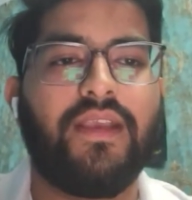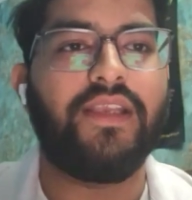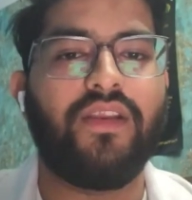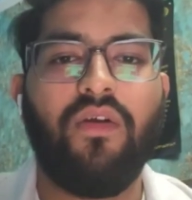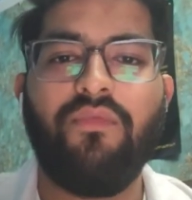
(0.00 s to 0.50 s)

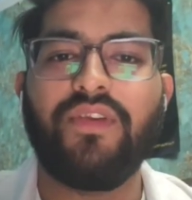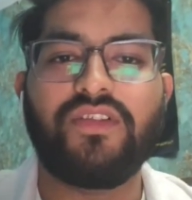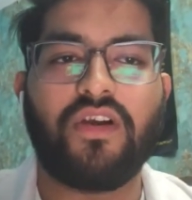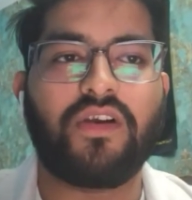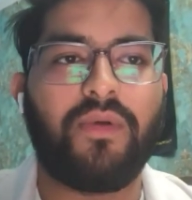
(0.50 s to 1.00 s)
And now we
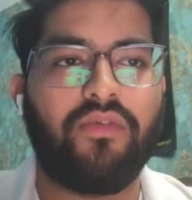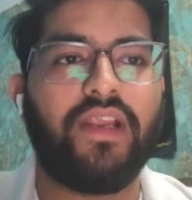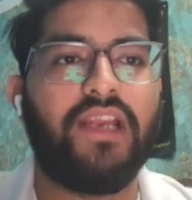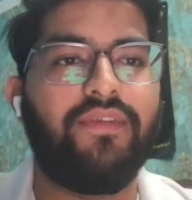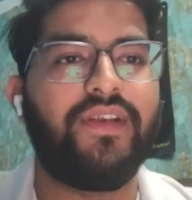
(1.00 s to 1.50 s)
talk
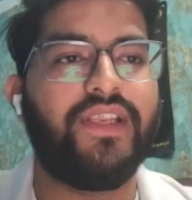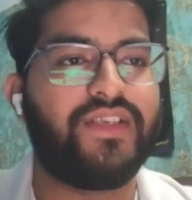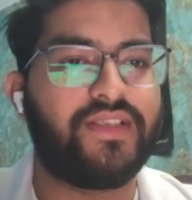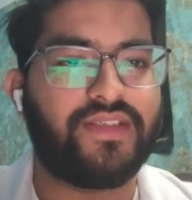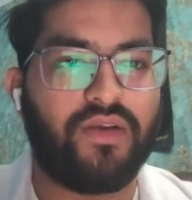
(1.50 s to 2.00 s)
about
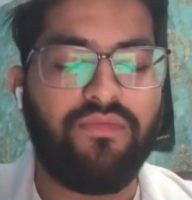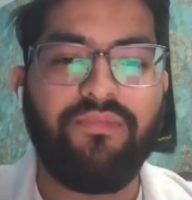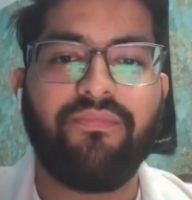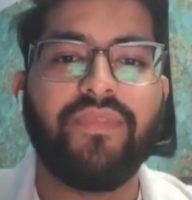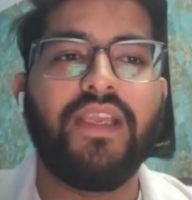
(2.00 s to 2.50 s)
adventitious
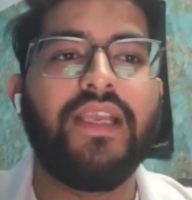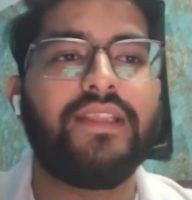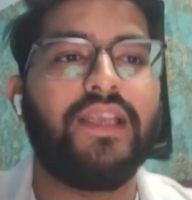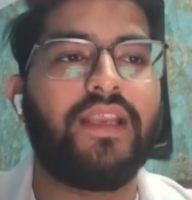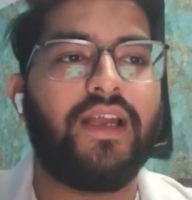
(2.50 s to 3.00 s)
sound.
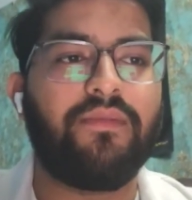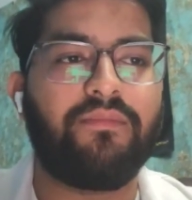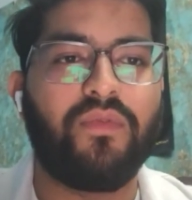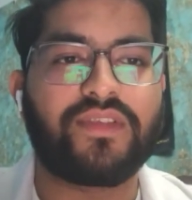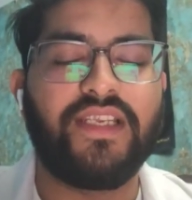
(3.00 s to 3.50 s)
There are
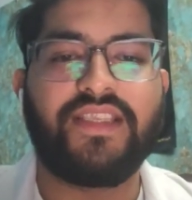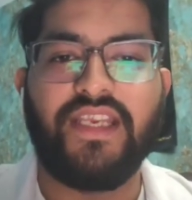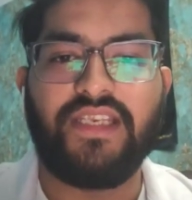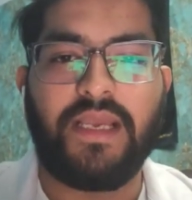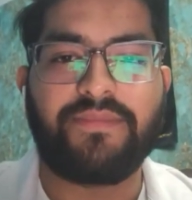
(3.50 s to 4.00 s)
mostly
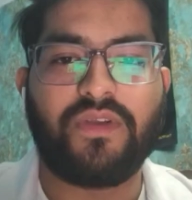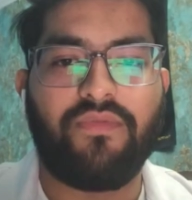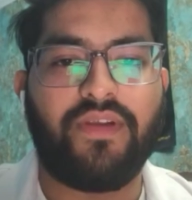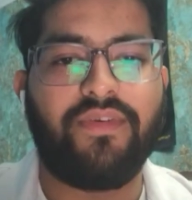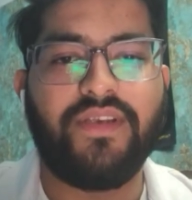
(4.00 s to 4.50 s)
three types
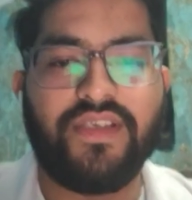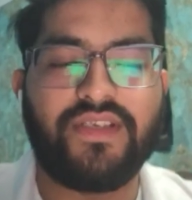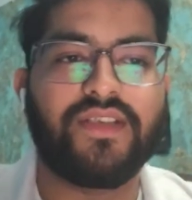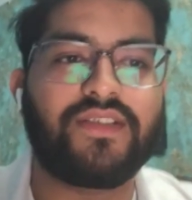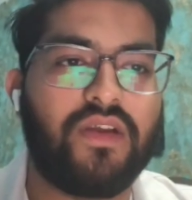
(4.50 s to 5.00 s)
of
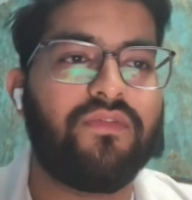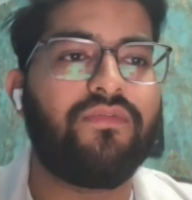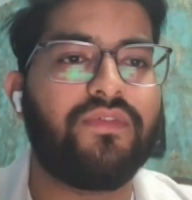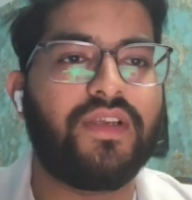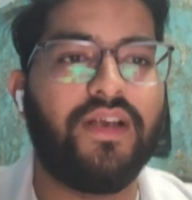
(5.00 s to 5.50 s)
adventitious
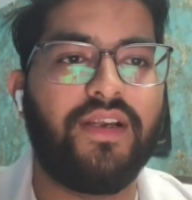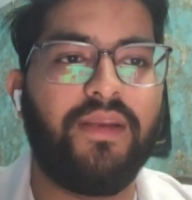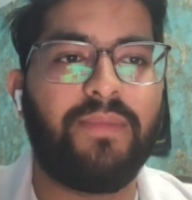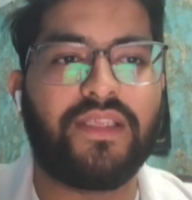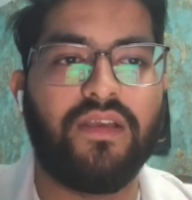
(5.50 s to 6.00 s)
sound heard
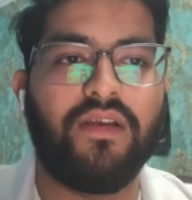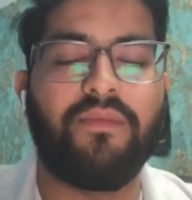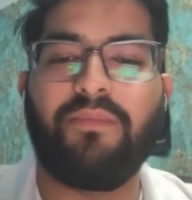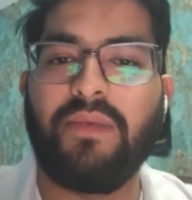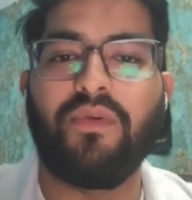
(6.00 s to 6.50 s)
in
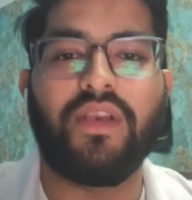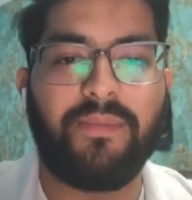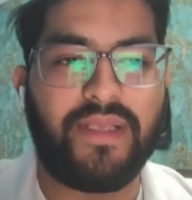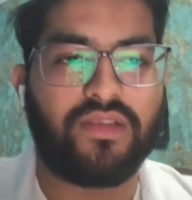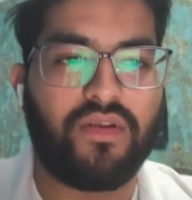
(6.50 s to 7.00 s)

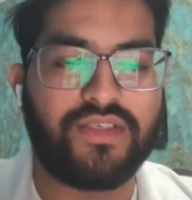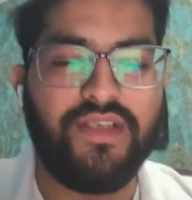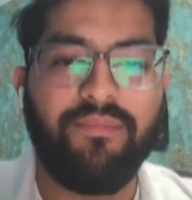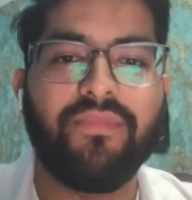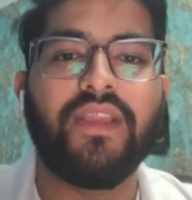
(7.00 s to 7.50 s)
pulmonary
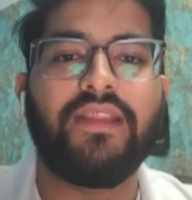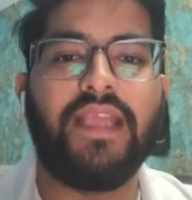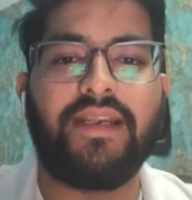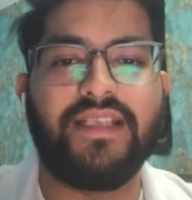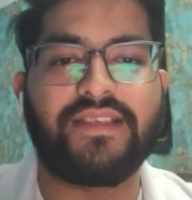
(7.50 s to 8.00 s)
pathology,
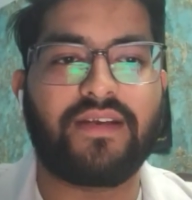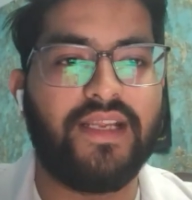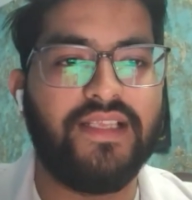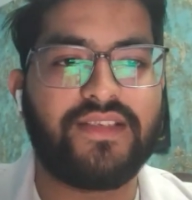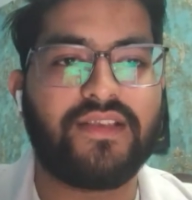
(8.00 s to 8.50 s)
that is
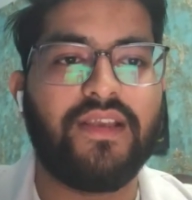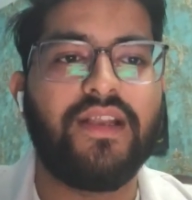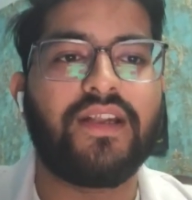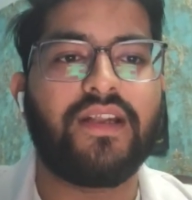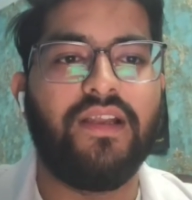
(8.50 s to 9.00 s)
rales,
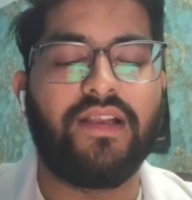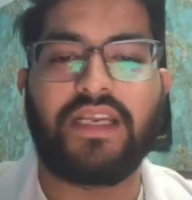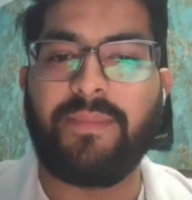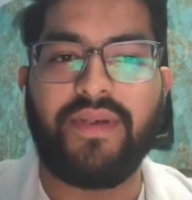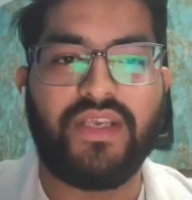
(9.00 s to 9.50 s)

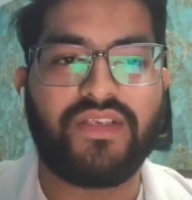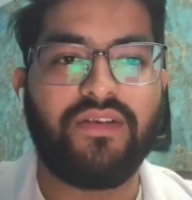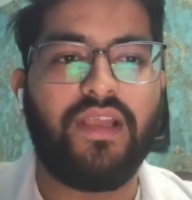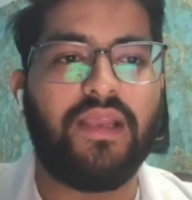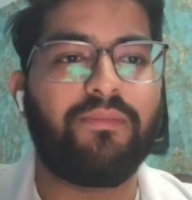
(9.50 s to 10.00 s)

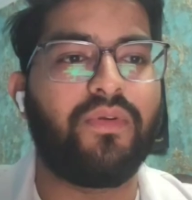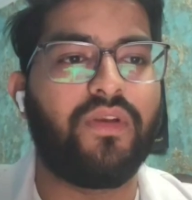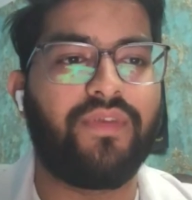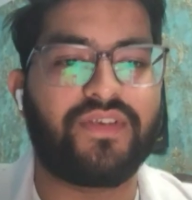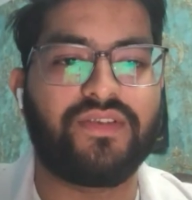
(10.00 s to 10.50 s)
crepitation, and
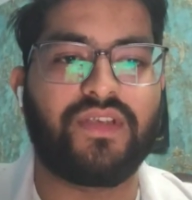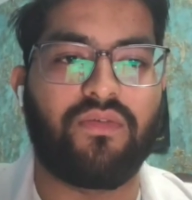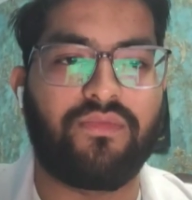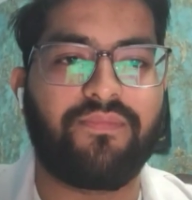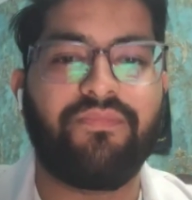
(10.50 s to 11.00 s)
pleural friction
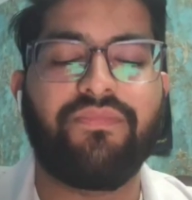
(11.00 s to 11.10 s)
sound.